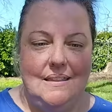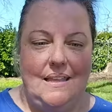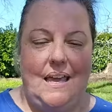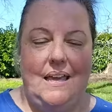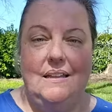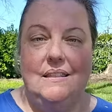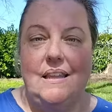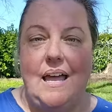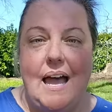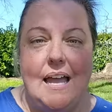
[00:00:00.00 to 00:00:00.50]

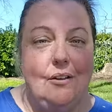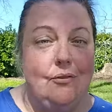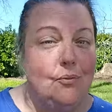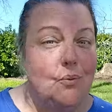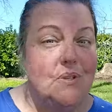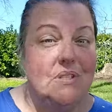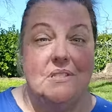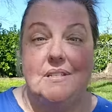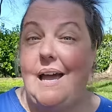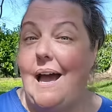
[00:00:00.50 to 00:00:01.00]
that life
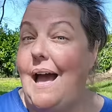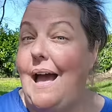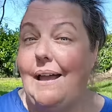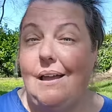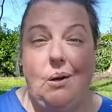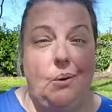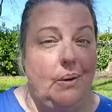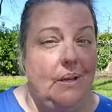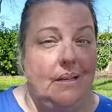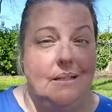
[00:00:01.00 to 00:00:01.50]
was not
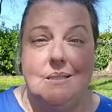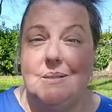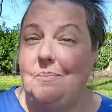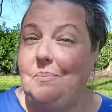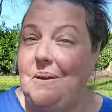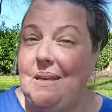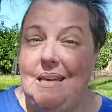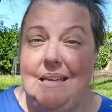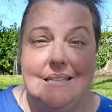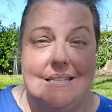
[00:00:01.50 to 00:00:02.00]
going to
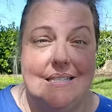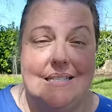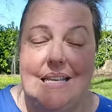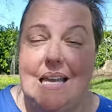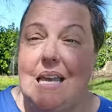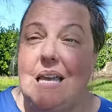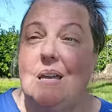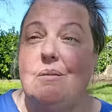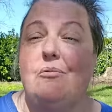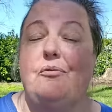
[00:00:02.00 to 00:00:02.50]
be the
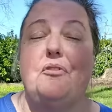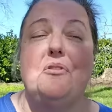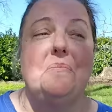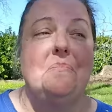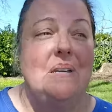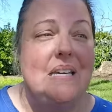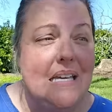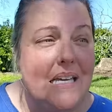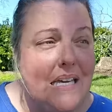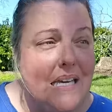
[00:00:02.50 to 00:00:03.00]
same for
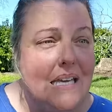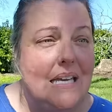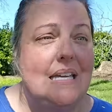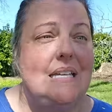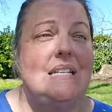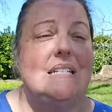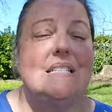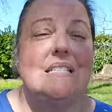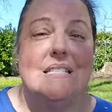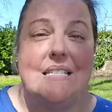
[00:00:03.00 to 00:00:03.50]
me
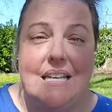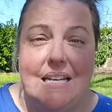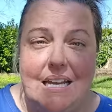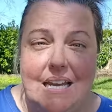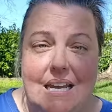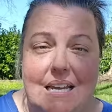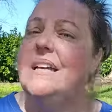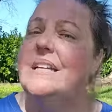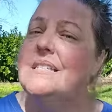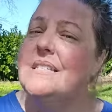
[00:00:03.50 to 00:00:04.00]
in a
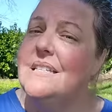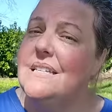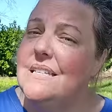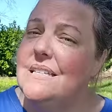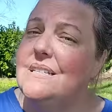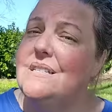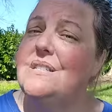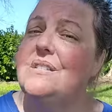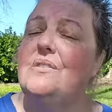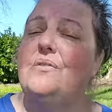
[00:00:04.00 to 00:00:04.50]
city as it
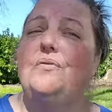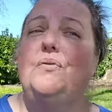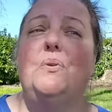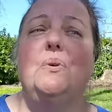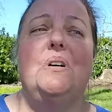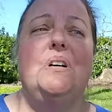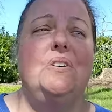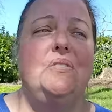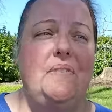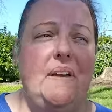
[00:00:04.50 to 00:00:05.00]
is
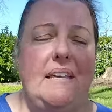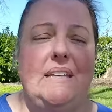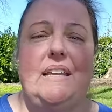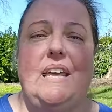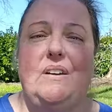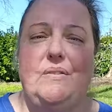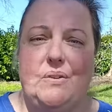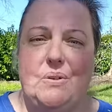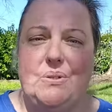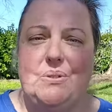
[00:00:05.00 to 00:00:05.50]
for van
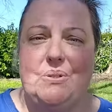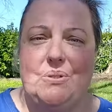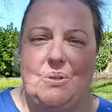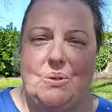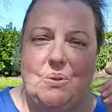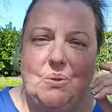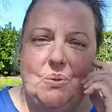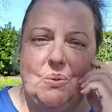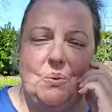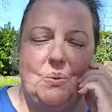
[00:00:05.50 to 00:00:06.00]
lifers
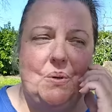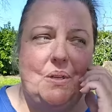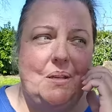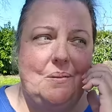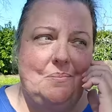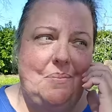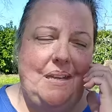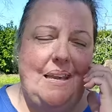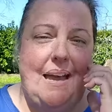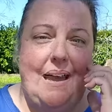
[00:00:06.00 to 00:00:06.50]
who
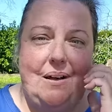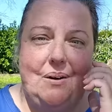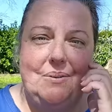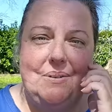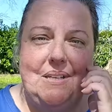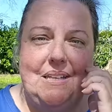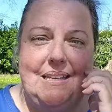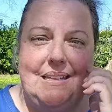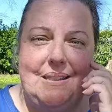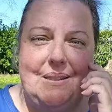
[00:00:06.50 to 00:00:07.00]
can be out
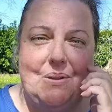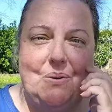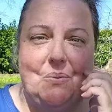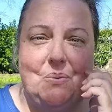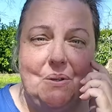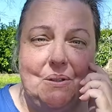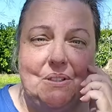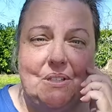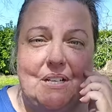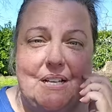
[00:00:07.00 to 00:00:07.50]
in the
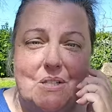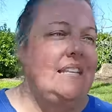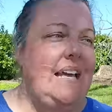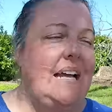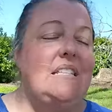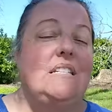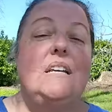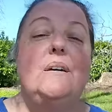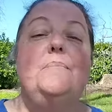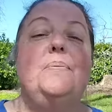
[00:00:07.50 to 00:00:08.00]
wilderness.
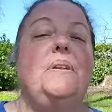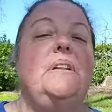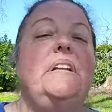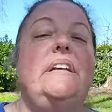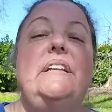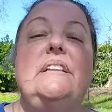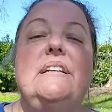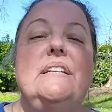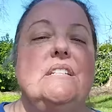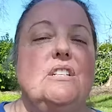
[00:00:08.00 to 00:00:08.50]
That's a
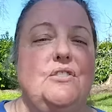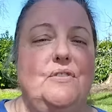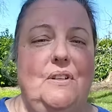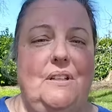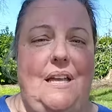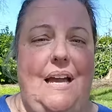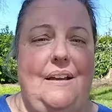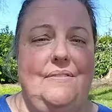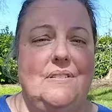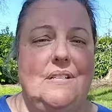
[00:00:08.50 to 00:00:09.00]
completely different
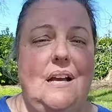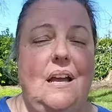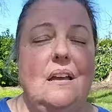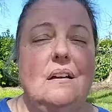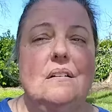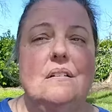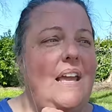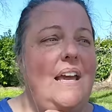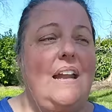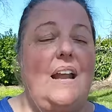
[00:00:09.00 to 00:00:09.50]

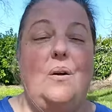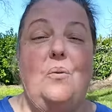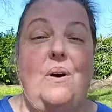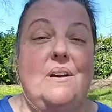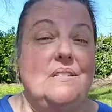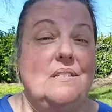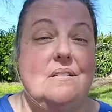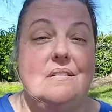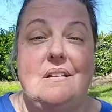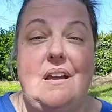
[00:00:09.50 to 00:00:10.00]
lifestyle and I
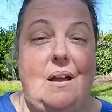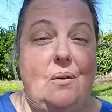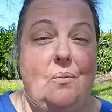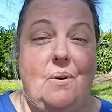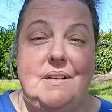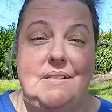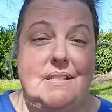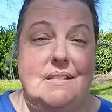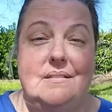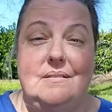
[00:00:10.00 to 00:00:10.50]
wasn't, I
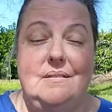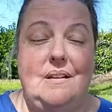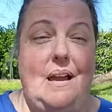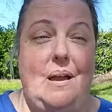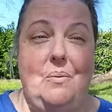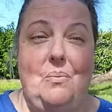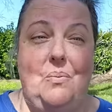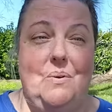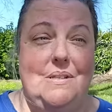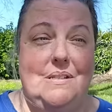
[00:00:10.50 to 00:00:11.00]
wasn't,
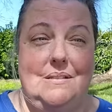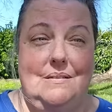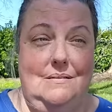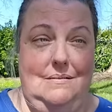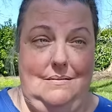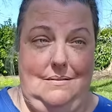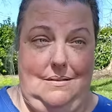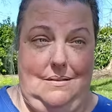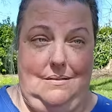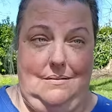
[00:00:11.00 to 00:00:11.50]
I
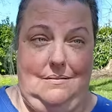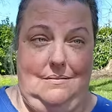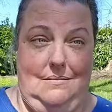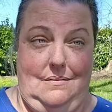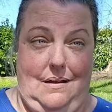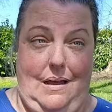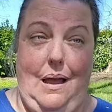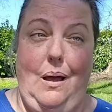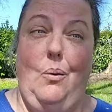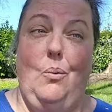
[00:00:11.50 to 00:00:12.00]
wasn't,
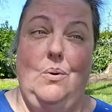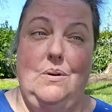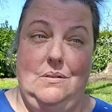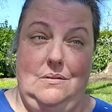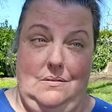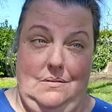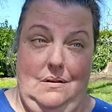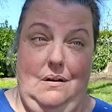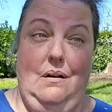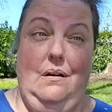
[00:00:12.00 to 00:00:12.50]
I
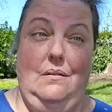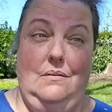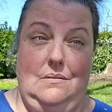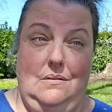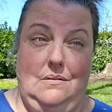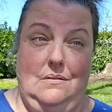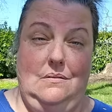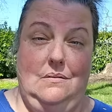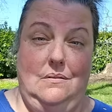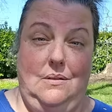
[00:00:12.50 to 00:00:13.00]
was
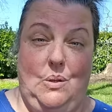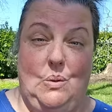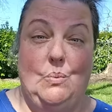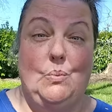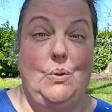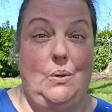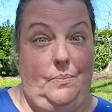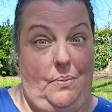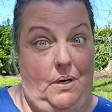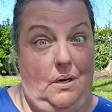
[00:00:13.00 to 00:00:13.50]
not
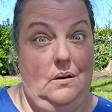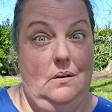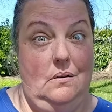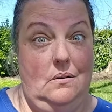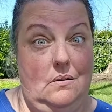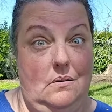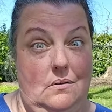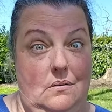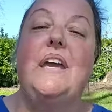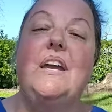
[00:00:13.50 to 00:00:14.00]

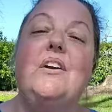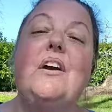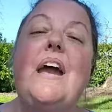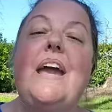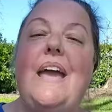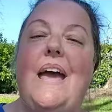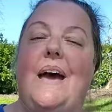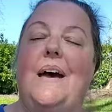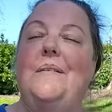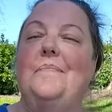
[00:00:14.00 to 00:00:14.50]
prepared. Here I
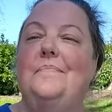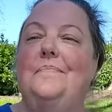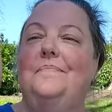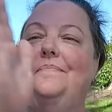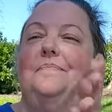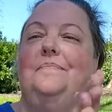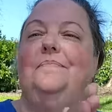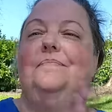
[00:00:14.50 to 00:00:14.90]
am